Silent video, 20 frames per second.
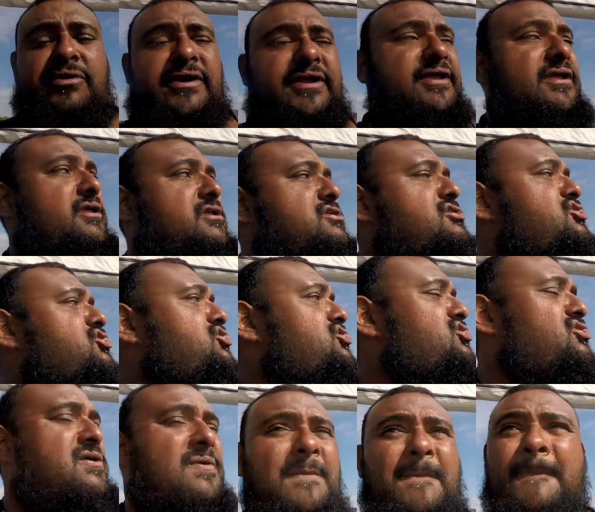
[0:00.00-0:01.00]
bridge
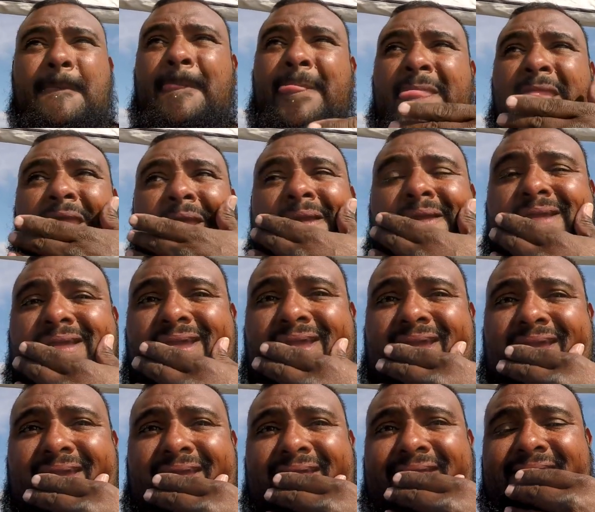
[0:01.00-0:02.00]

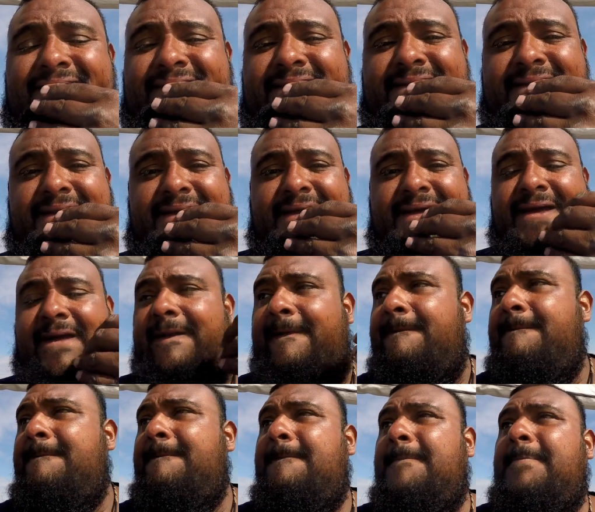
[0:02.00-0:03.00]
and uh,
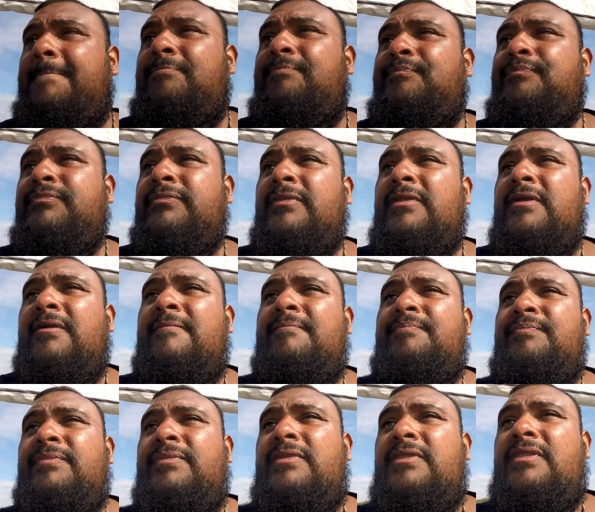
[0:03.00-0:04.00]

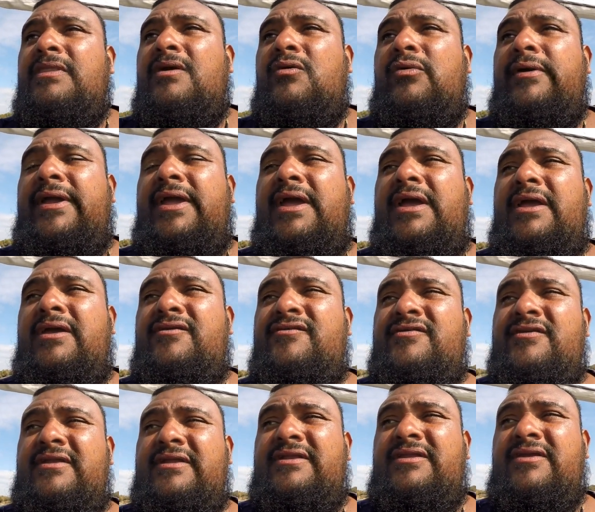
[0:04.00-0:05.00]
the way I
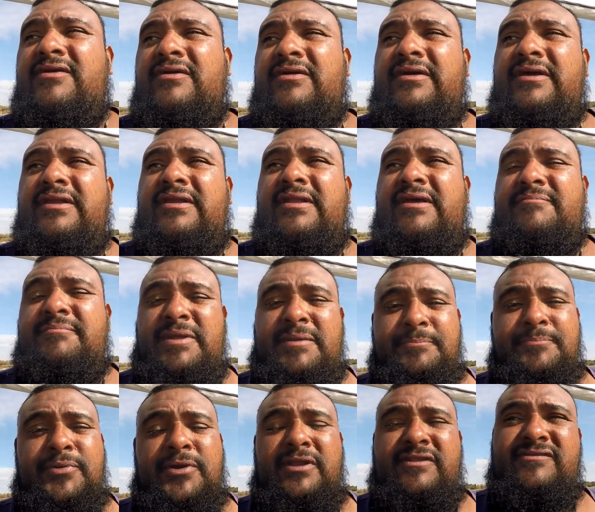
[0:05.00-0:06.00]
usually do it I've
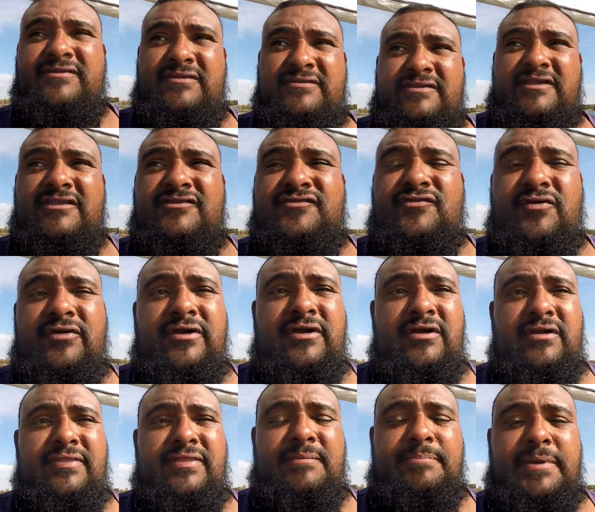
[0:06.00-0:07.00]
been pretty successful
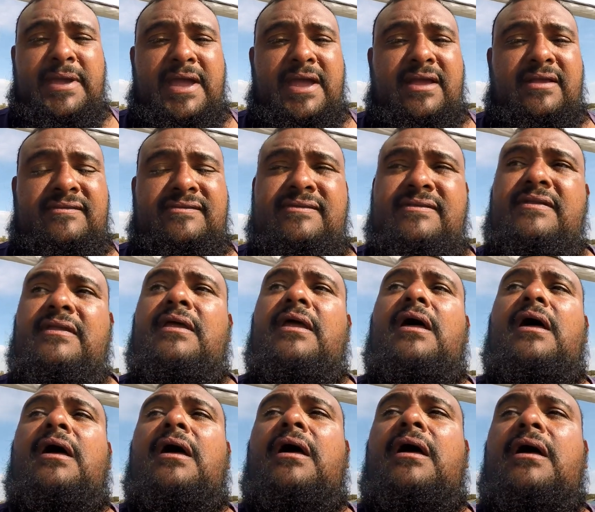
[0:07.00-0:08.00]
here in the past
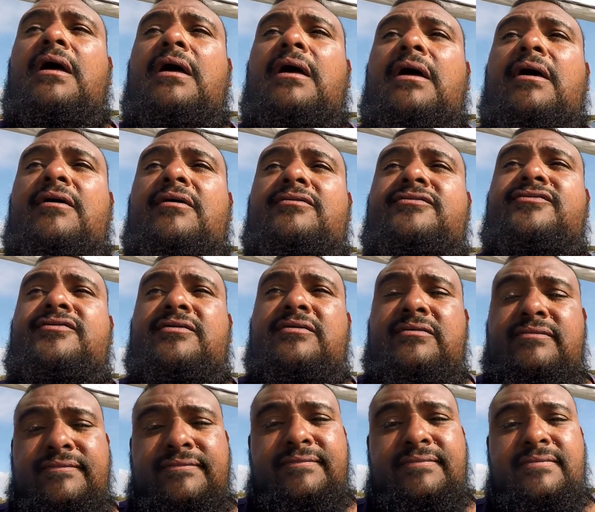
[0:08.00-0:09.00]
uh, I
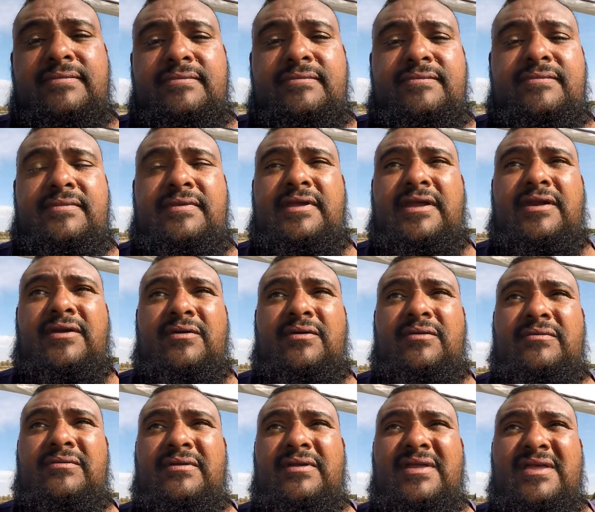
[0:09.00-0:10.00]
also you know
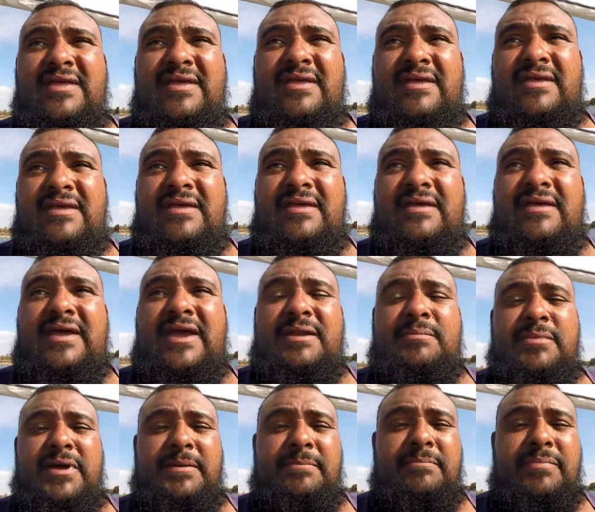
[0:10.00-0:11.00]
had
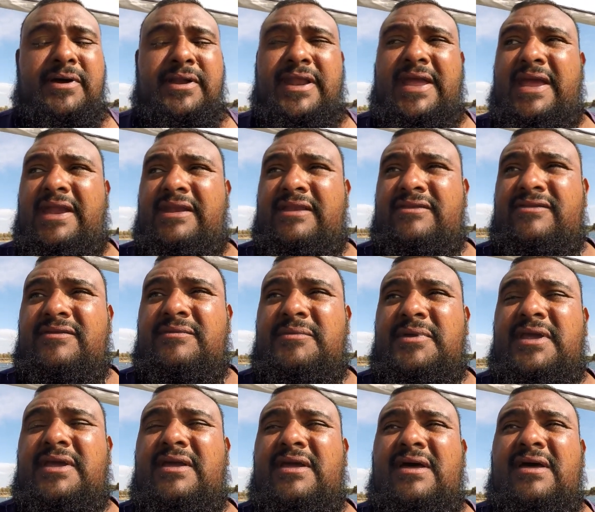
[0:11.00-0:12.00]
my butt handed to
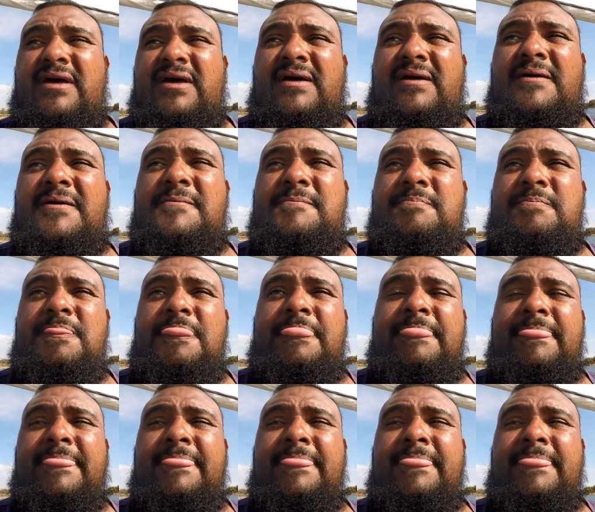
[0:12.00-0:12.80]
me um,